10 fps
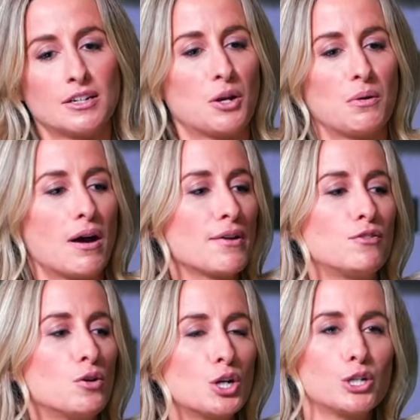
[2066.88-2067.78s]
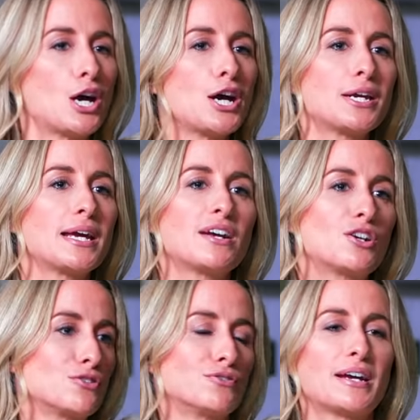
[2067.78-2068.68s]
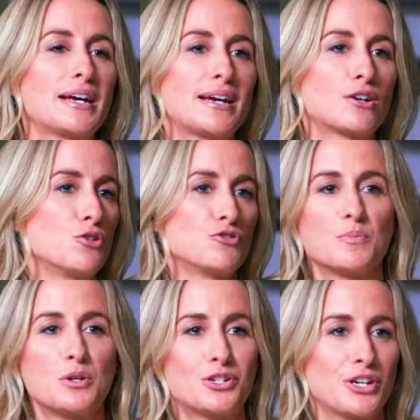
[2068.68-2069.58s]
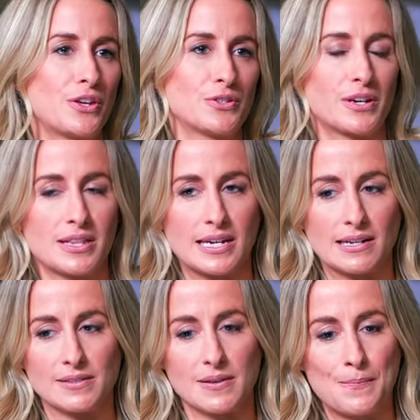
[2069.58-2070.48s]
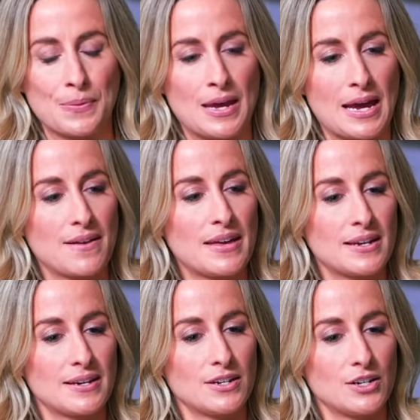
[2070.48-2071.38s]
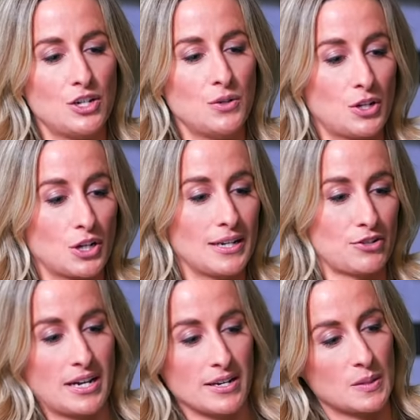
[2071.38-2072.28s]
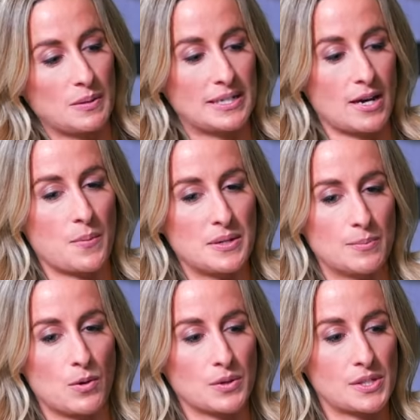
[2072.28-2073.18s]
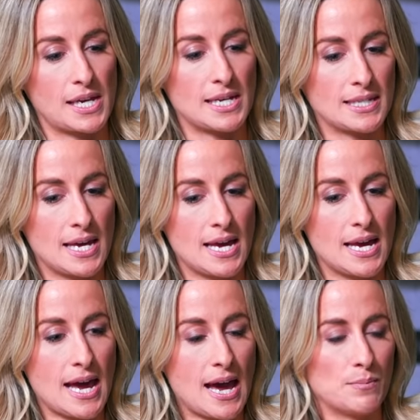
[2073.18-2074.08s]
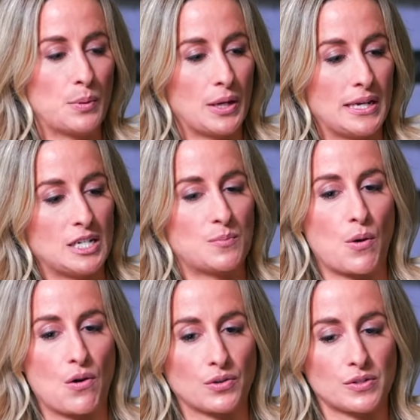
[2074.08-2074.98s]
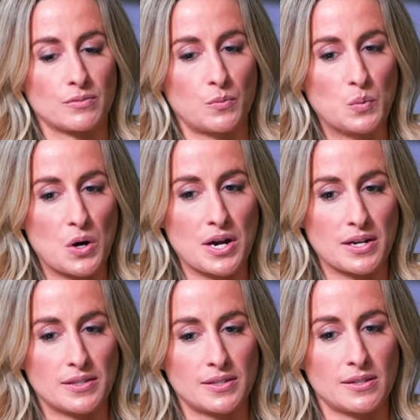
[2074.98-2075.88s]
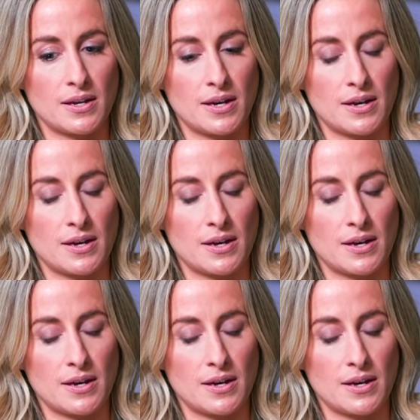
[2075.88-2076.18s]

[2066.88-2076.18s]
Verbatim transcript: you know, lifelong learning, career, contribution, those kind of things. And then you you could literally kind of split it up into boxes and put in each box words